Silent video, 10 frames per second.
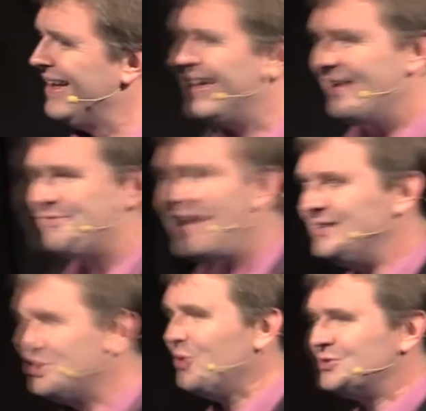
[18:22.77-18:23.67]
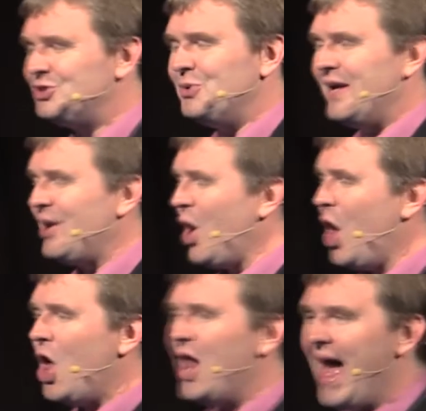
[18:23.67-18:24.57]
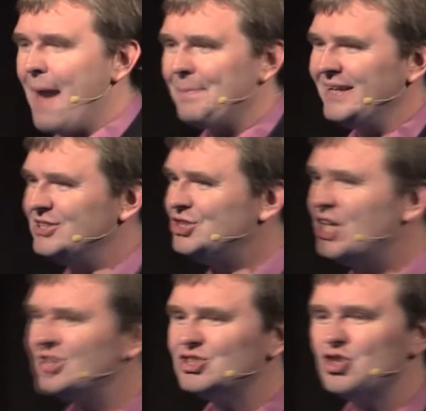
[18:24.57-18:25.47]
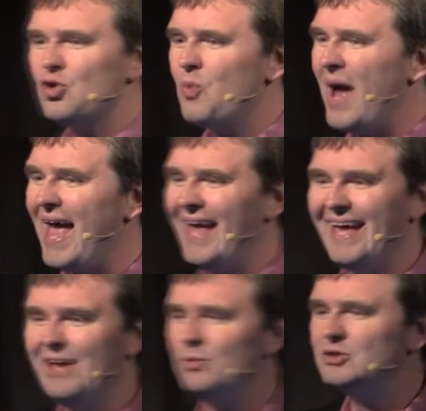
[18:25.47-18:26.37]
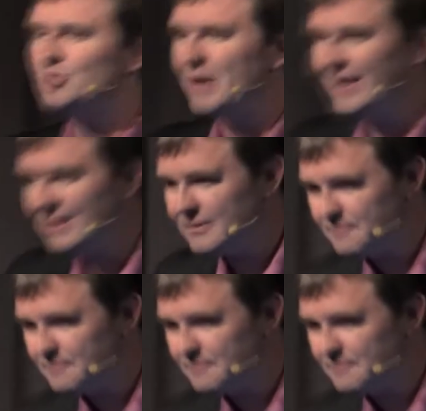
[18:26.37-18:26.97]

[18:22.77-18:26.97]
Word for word: If I told you it all happened just the way it was written,